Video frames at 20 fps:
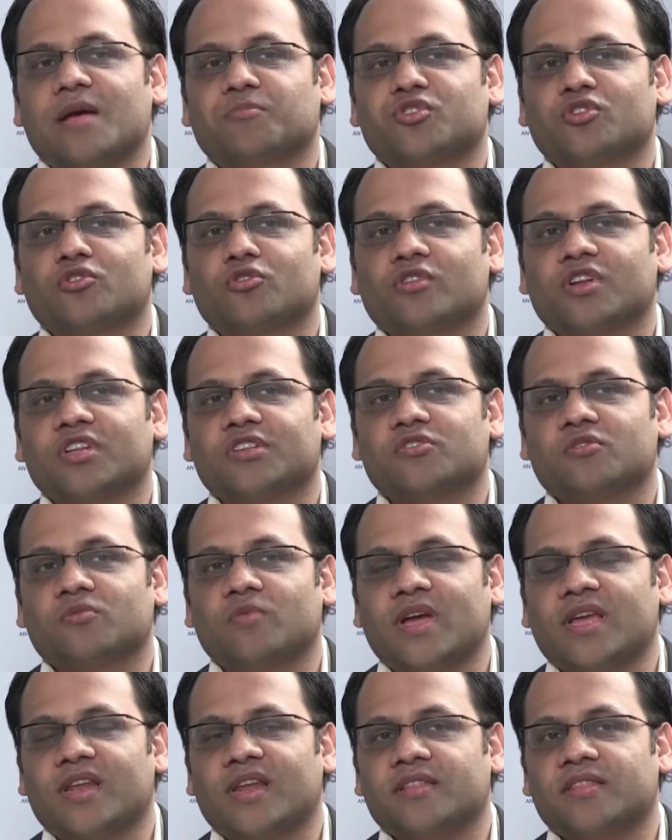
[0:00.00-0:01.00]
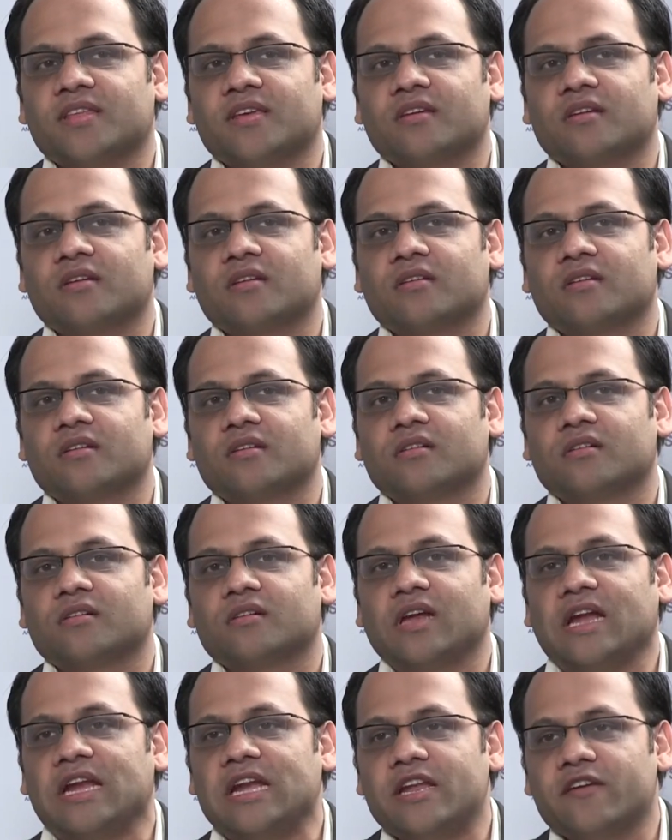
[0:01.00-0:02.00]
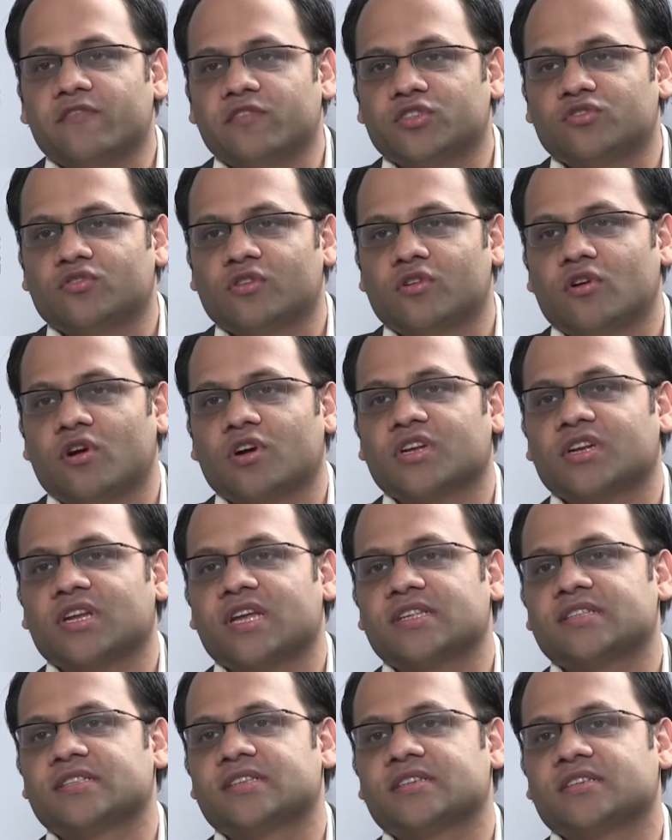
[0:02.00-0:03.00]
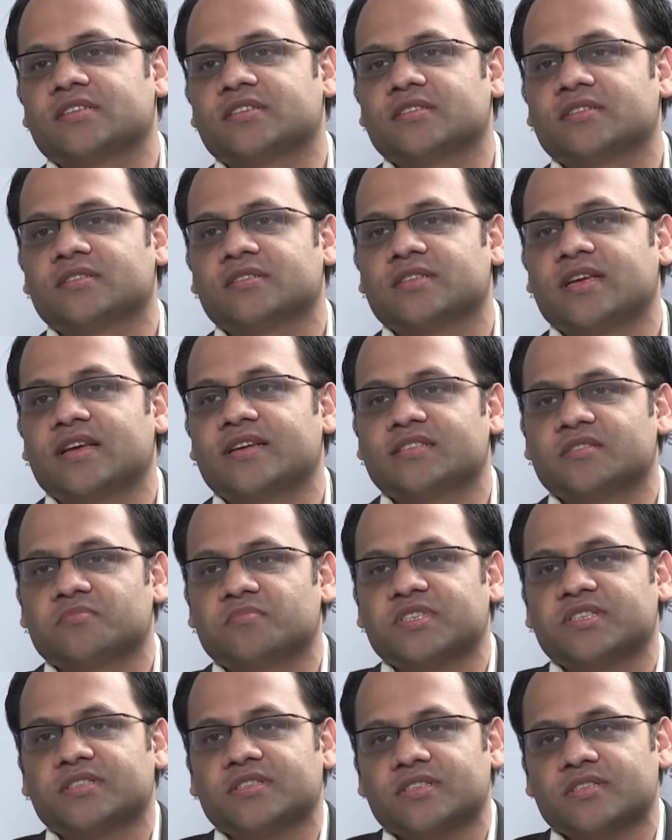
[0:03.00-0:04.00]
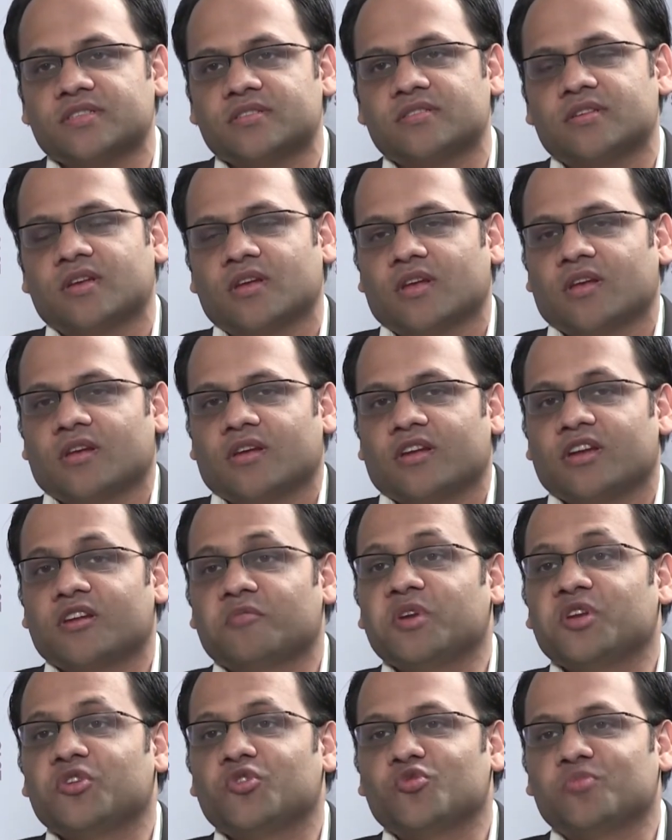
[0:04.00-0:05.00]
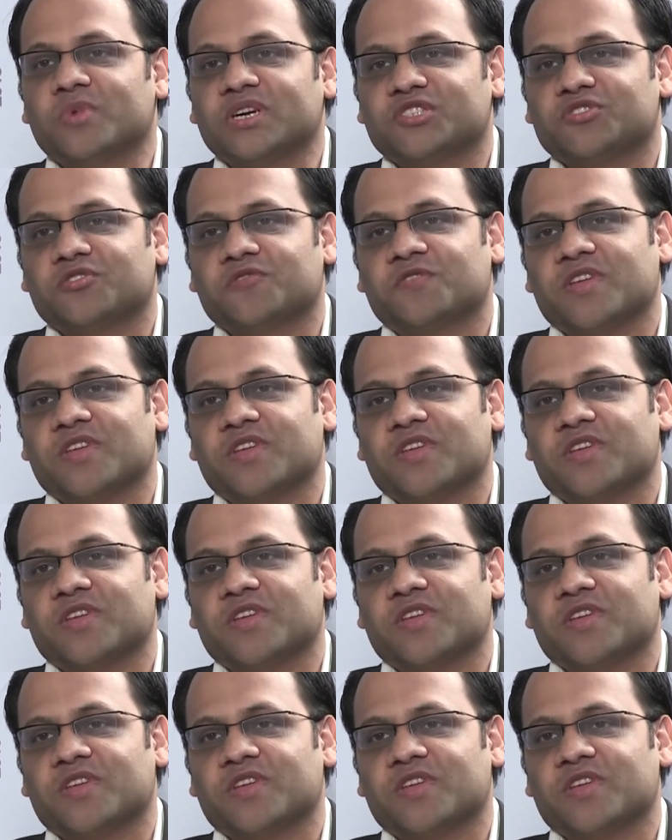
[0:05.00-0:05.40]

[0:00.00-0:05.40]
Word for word: Absolutely. So while I think uh, individual organizations as a business, it'll be too much